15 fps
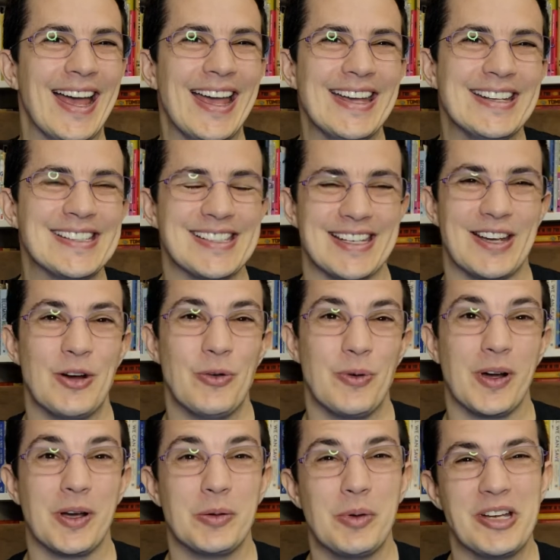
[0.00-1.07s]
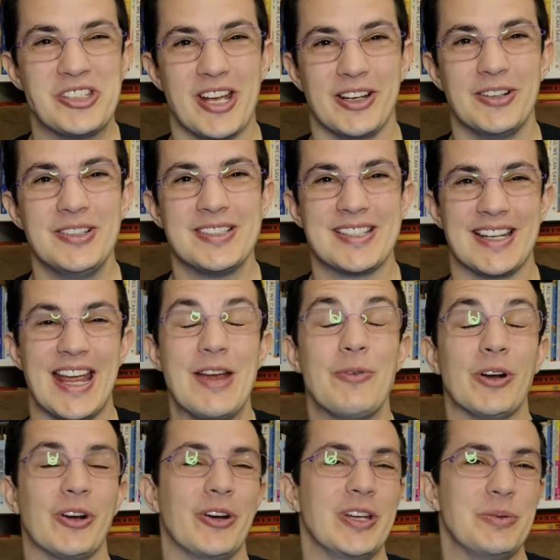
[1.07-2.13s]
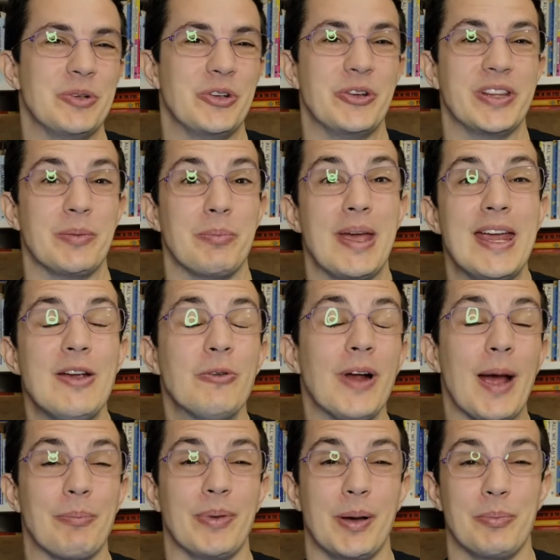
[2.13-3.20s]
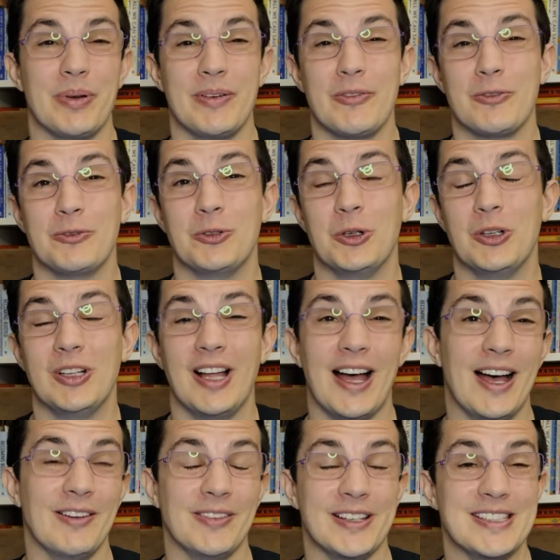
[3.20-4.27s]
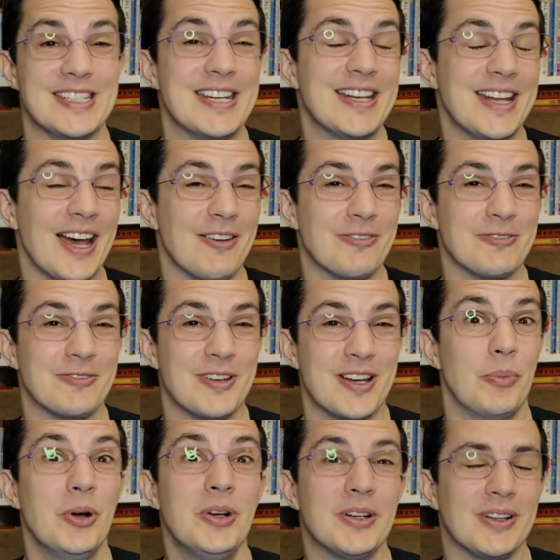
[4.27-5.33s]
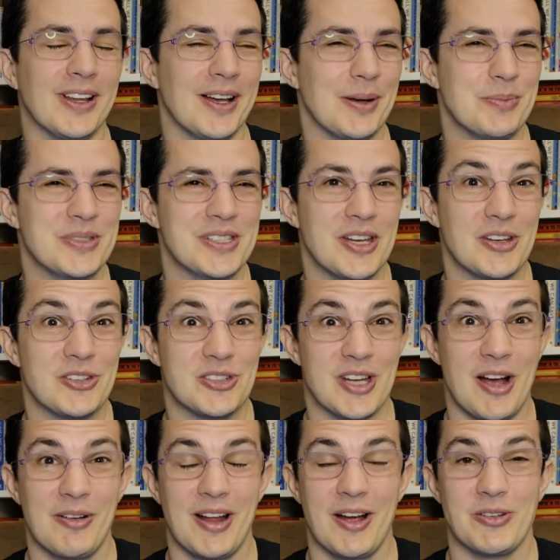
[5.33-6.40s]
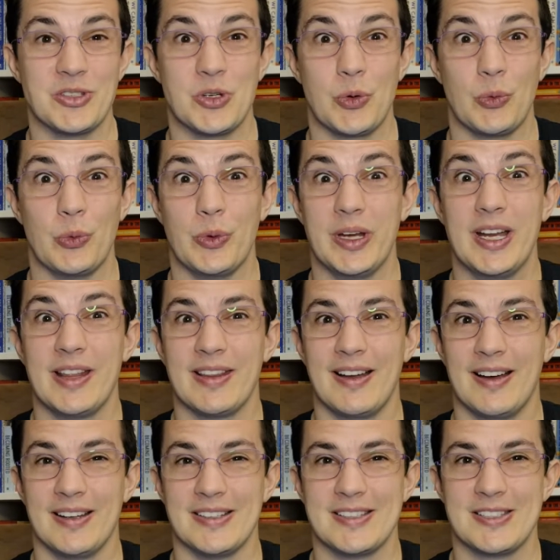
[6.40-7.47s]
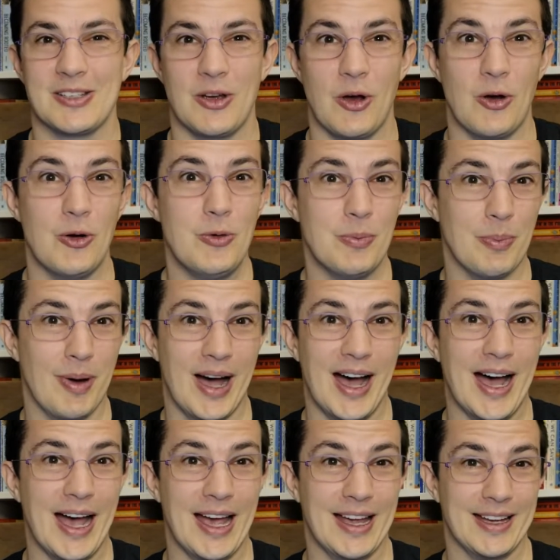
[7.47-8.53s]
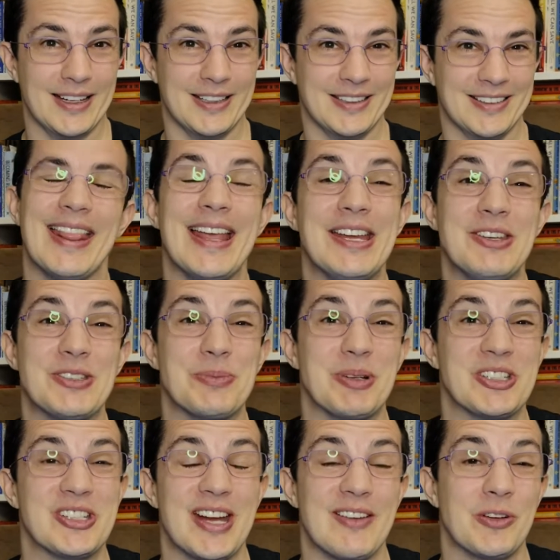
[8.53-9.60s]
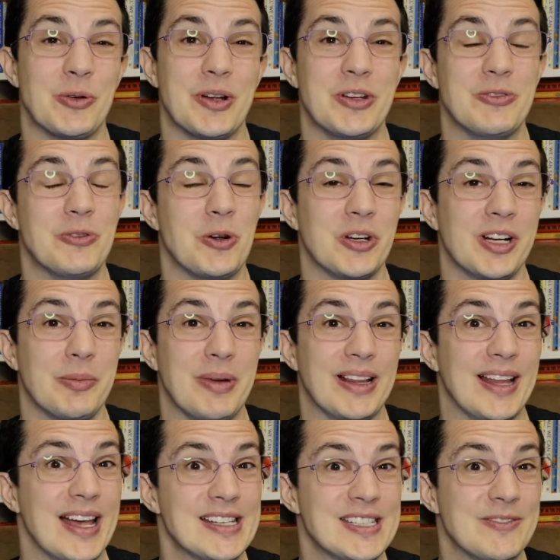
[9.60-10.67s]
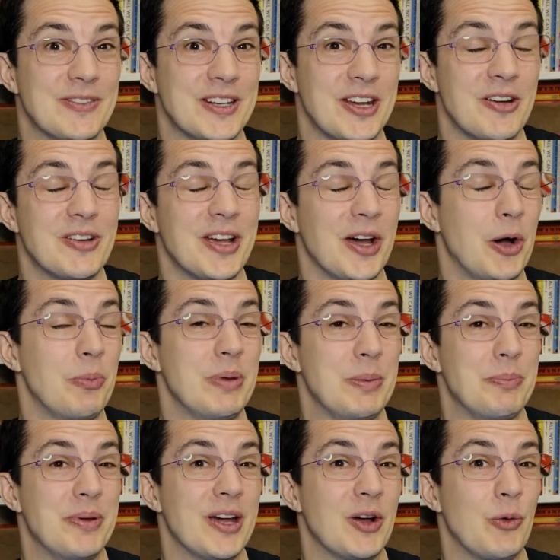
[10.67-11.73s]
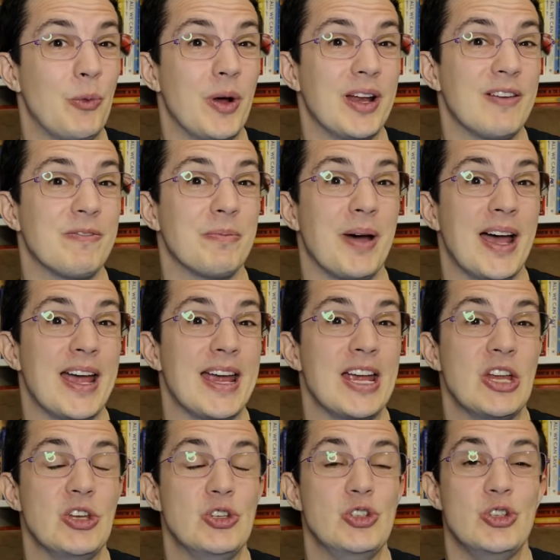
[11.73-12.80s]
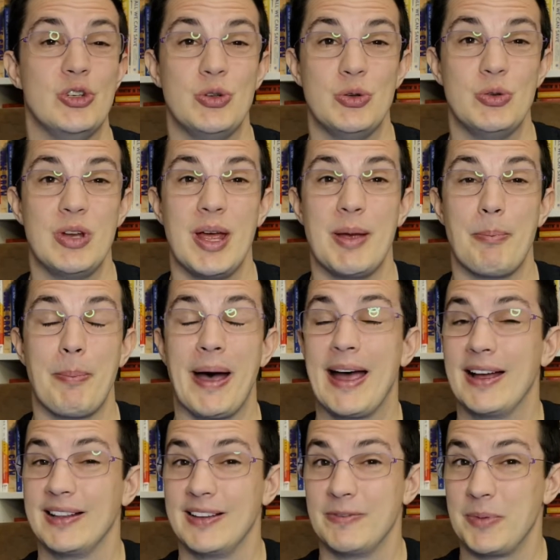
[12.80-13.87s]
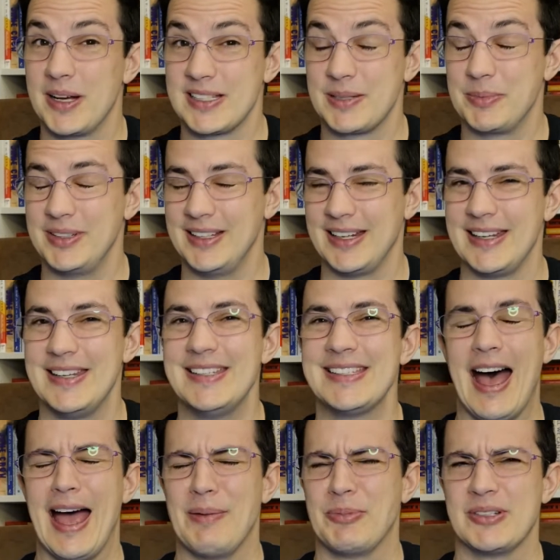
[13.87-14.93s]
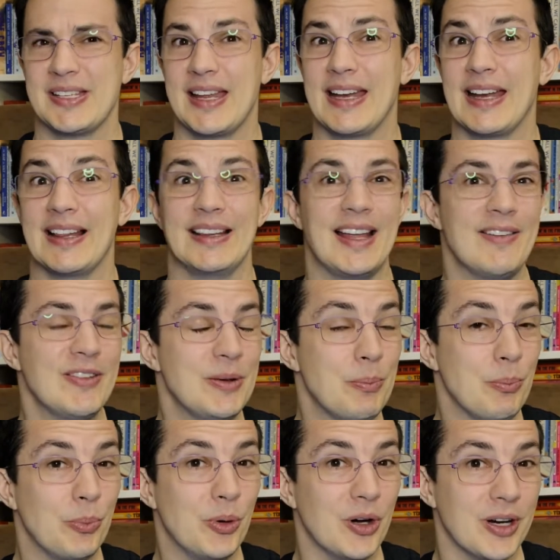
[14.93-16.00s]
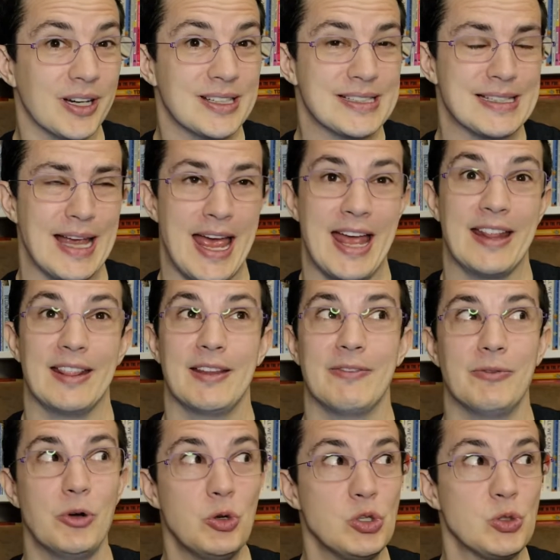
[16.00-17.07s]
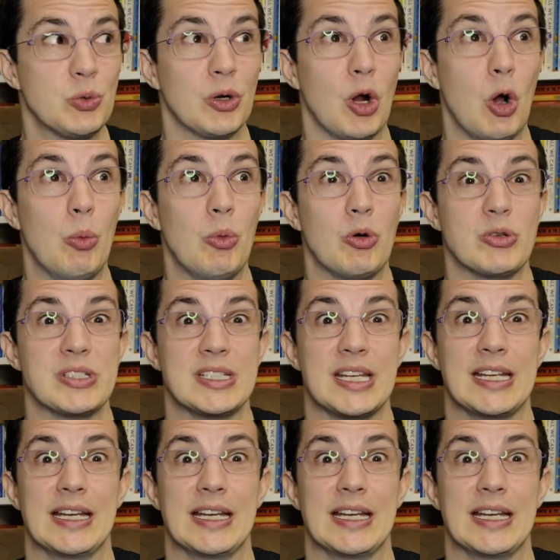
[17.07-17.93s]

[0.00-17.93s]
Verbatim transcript: Hey, it's Leo. Welcome to my channel. Today we're going to be doing the May wrap-up full of a DNF, book clubs, shout-outs, readathons, oh my. Thank you so much to everyone who voted on my last video to help me pick one of my June pile of possibilities. I presented 11 books and the votes were almost